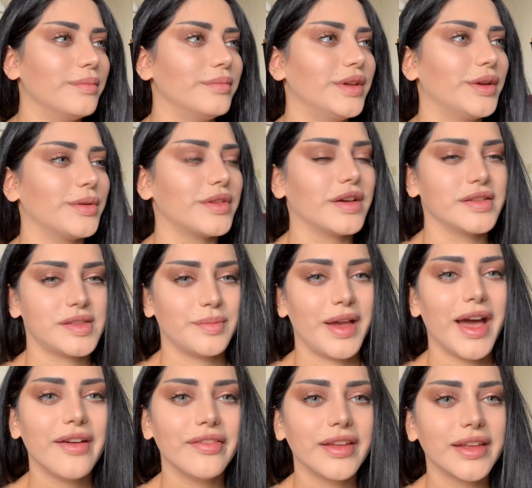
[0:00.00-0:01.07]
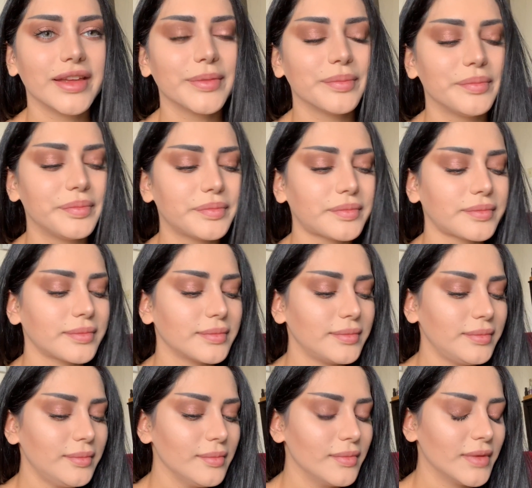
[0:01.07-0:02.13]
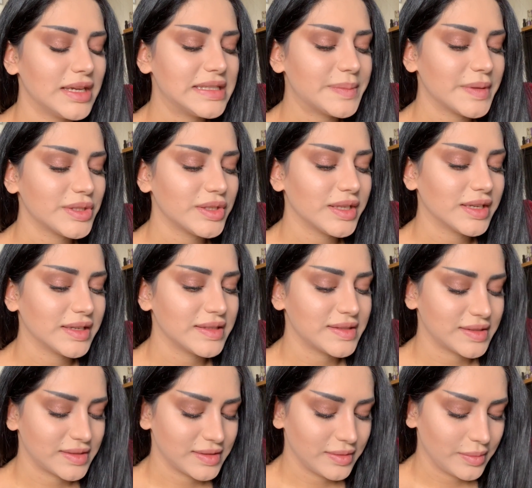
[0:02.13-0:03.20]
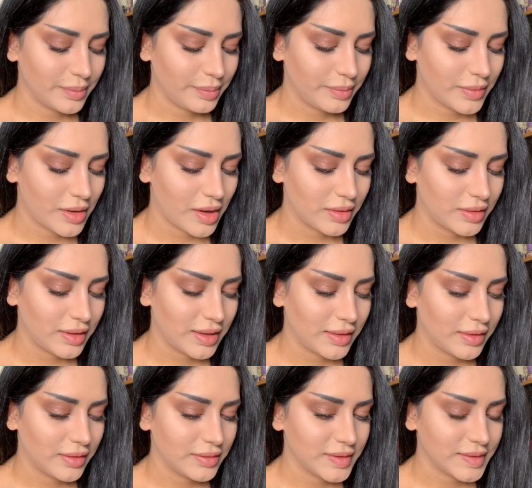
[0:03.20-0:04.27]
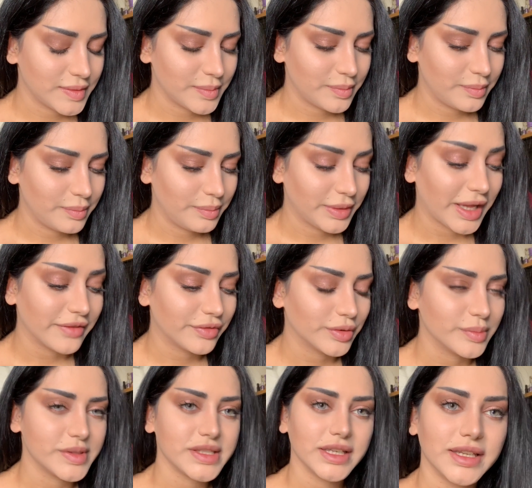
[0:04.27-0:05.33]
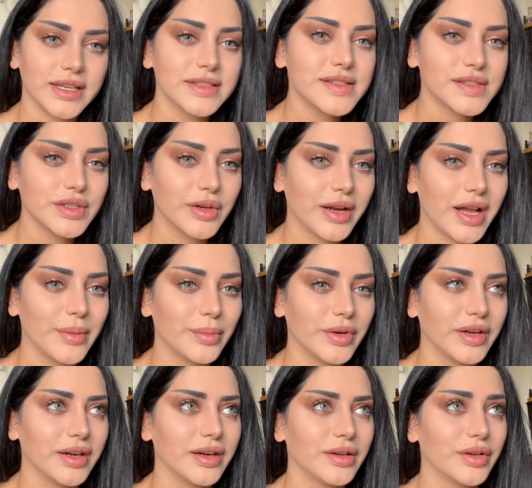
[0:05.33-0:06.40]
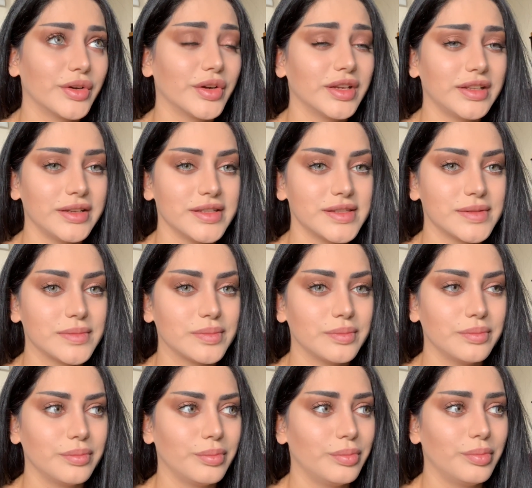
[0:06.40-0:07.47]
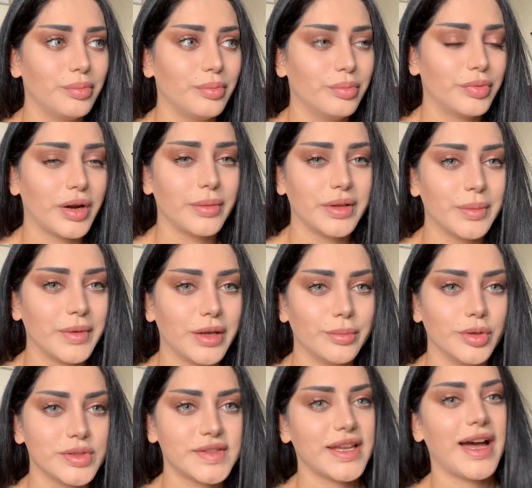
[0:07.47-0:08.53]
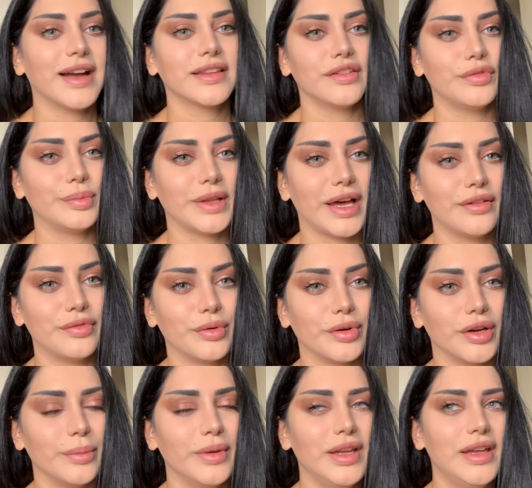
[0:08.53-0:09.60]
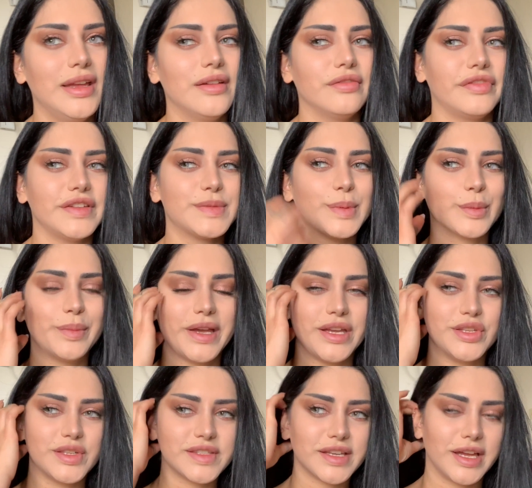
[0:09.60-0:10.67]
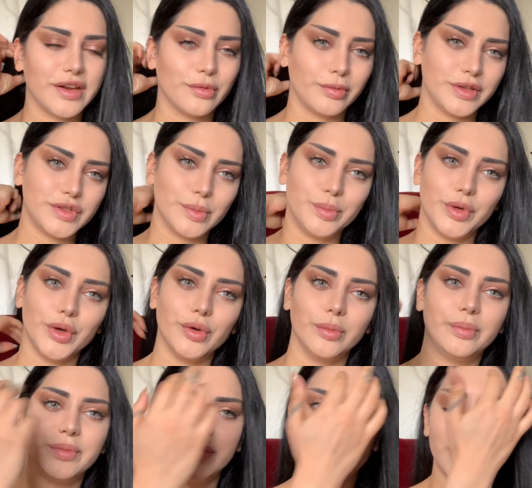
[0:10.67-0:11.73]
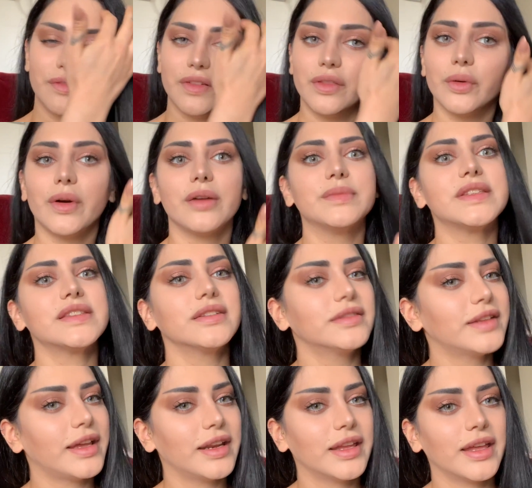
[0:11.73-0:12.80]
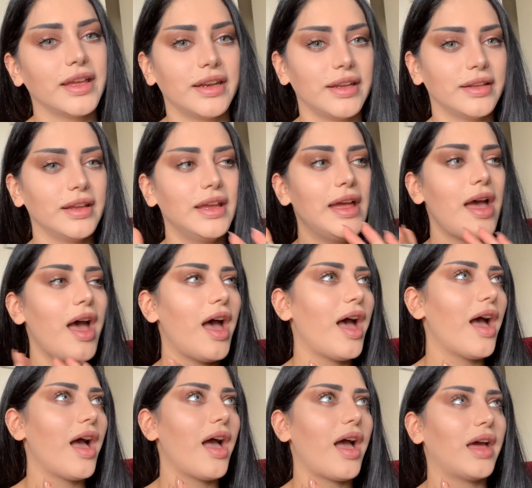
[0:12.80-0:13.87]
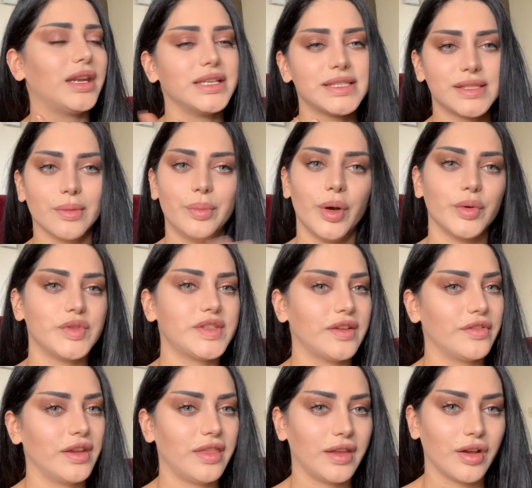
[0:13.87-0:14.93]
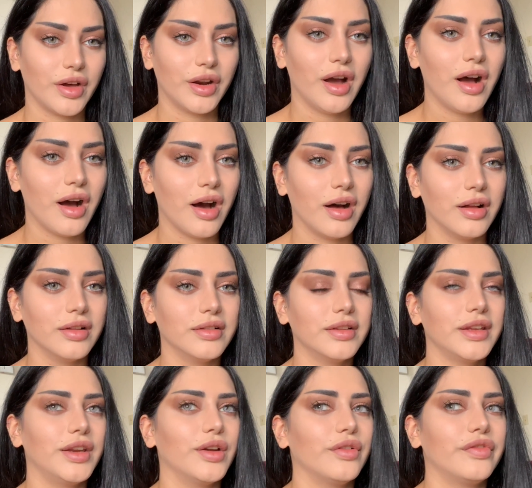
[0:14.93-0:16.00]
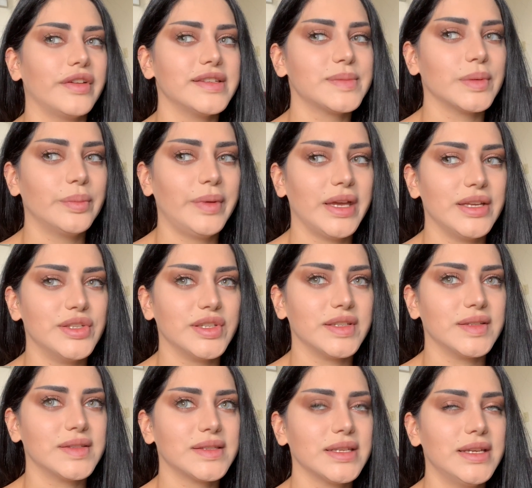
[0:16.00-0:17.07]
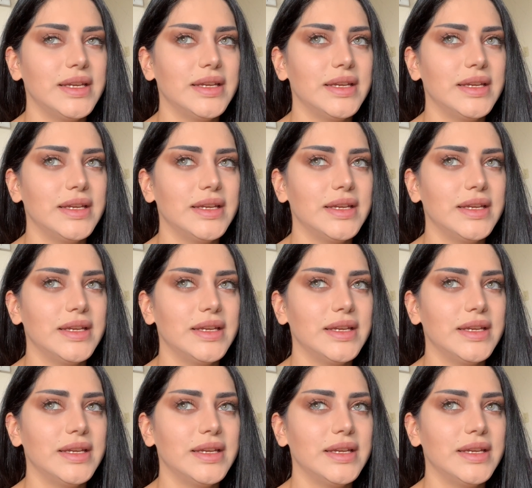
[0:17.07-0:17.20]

you know, thoughts I'm having, especially because on platforms Instagram, where currently it's probably my most active platform, Facebook pages kind of went to poop, even though I'm still dedicated and I still post everything on all, you know, Facebook pages.